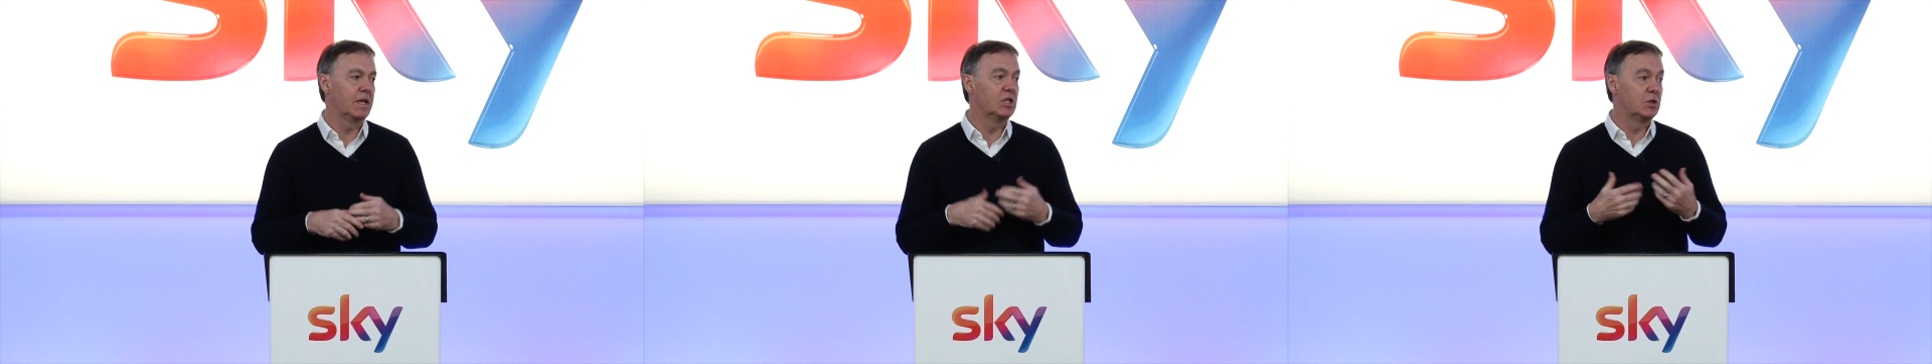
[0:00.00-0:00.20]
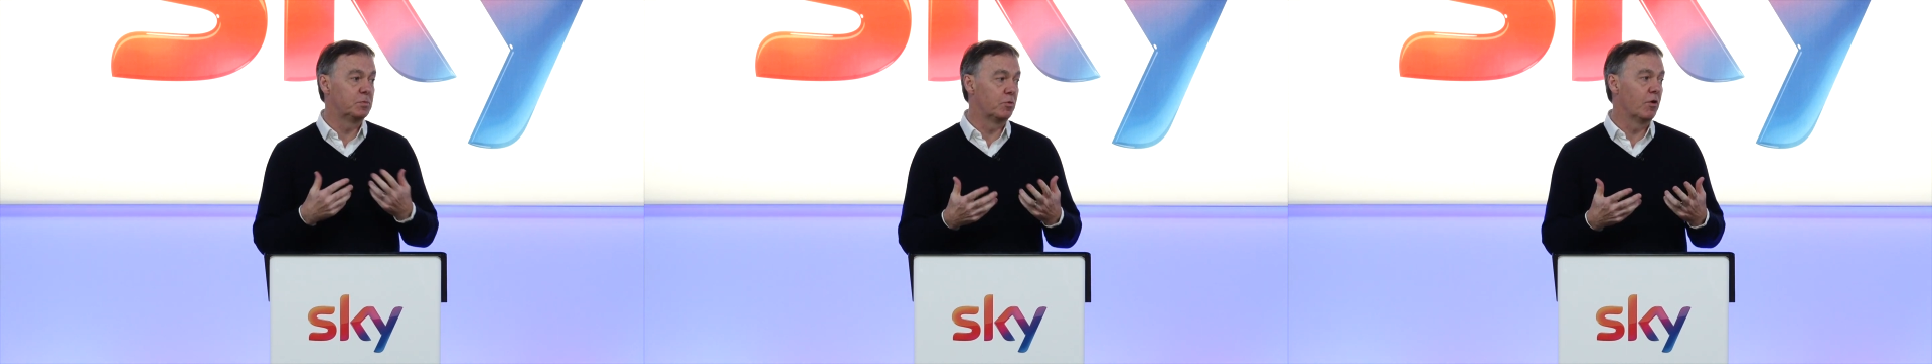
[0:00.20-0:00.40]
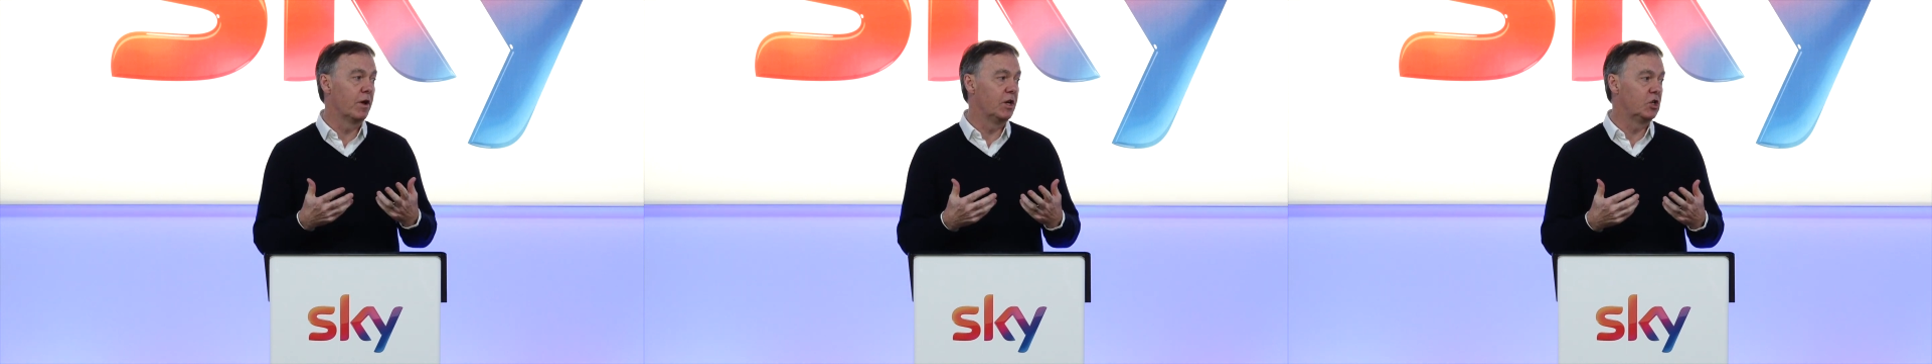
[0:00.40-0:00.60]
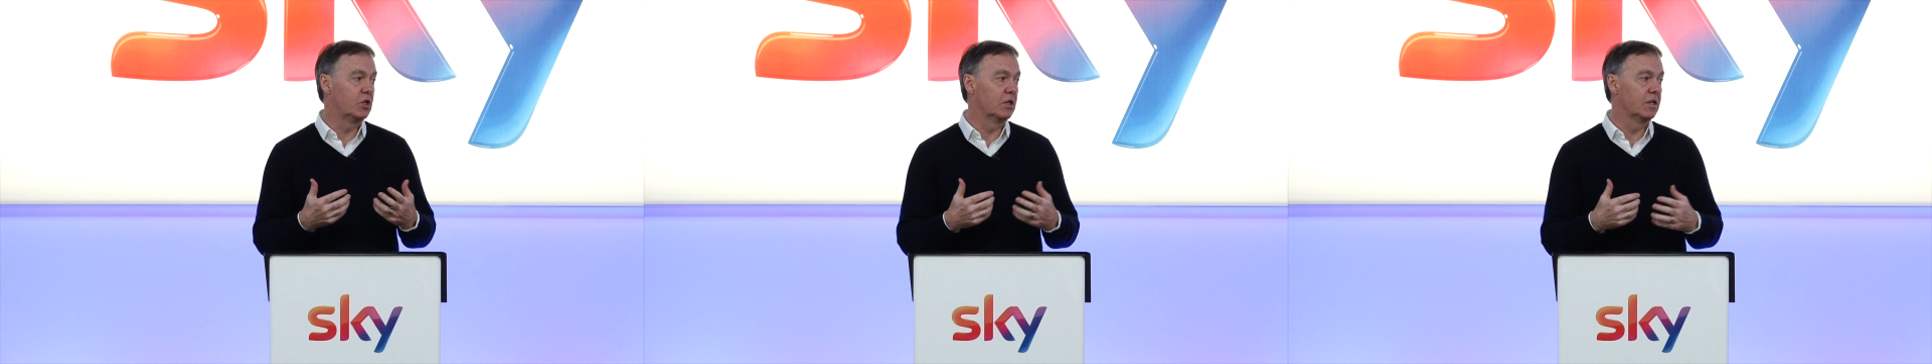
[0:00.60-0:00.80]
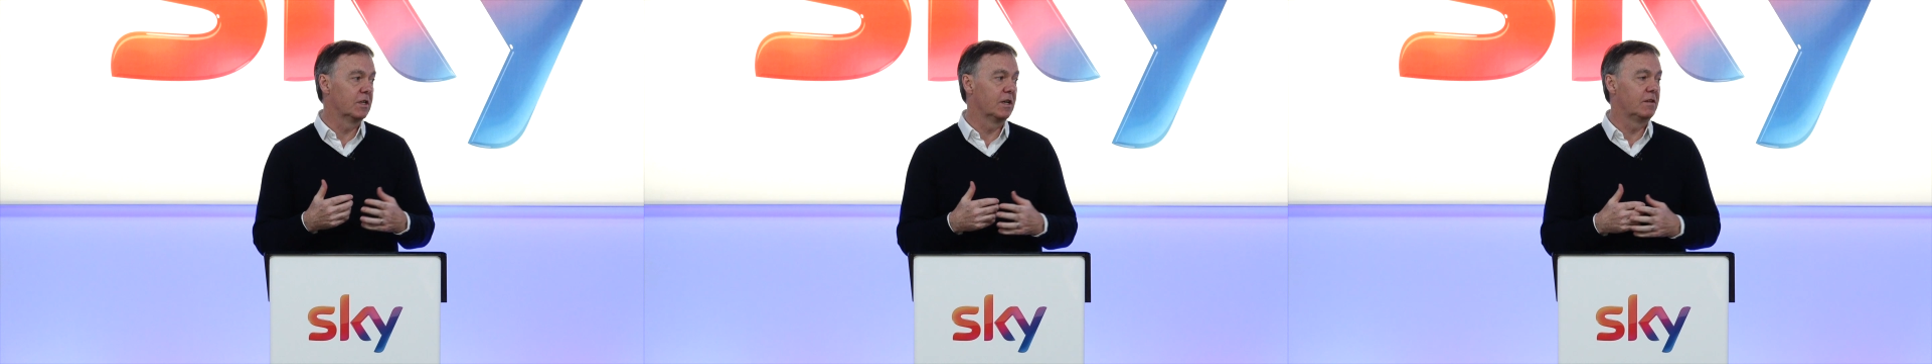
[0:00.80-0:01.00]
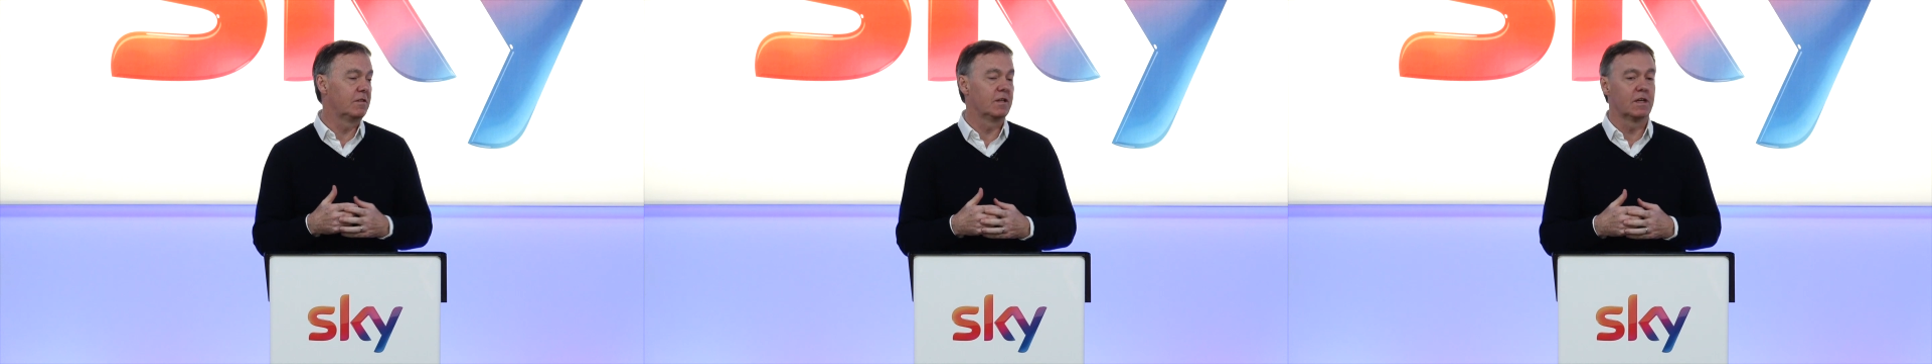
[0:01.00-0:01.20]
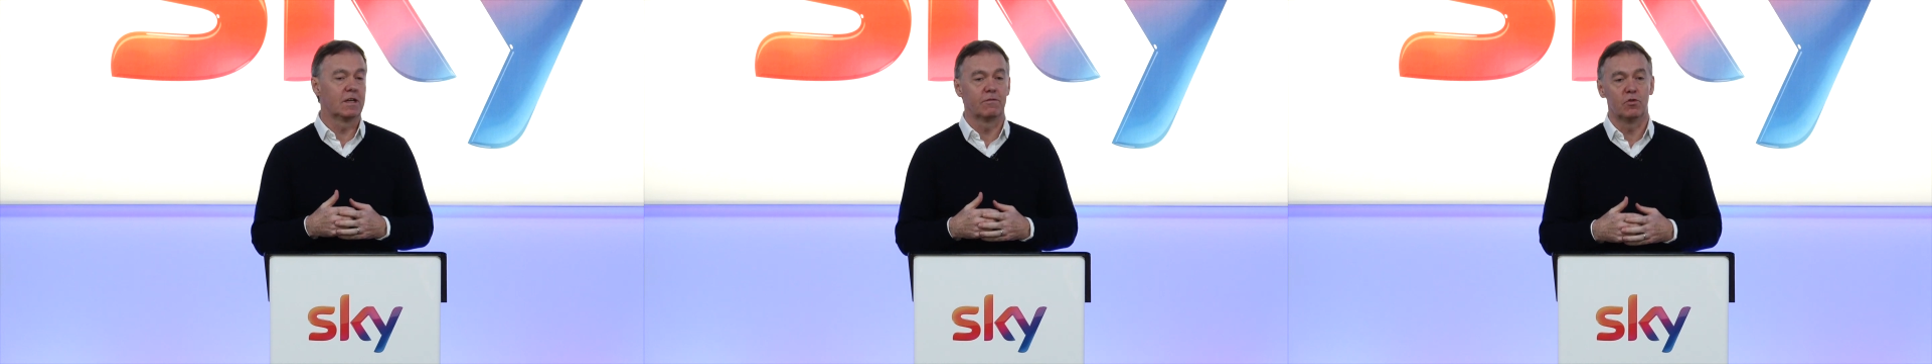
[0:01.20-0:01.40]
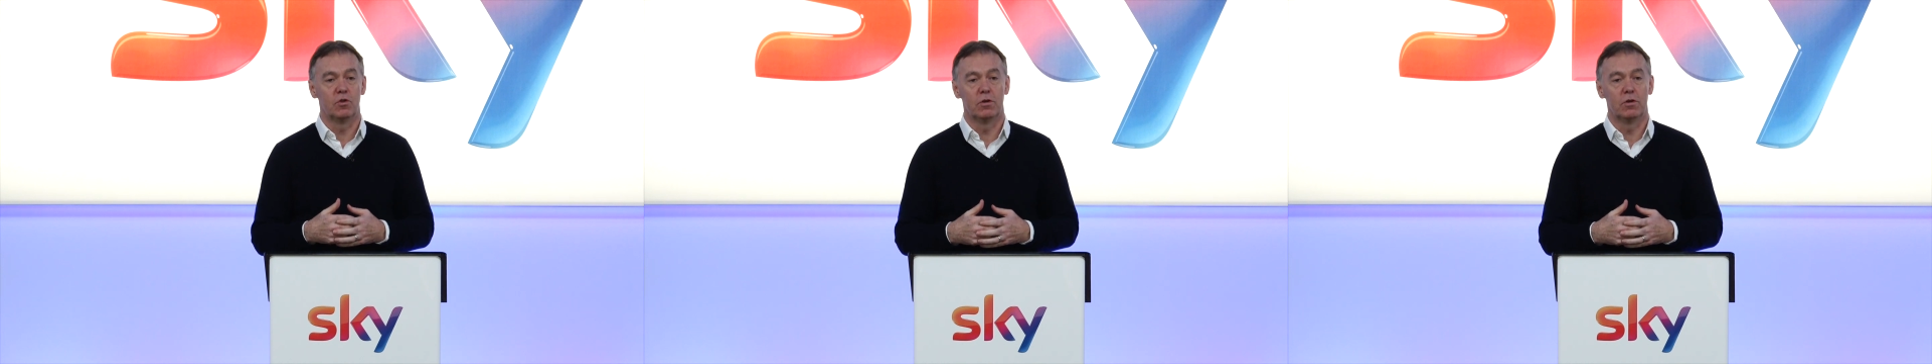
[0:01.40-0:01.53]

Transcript: inspirational and I think have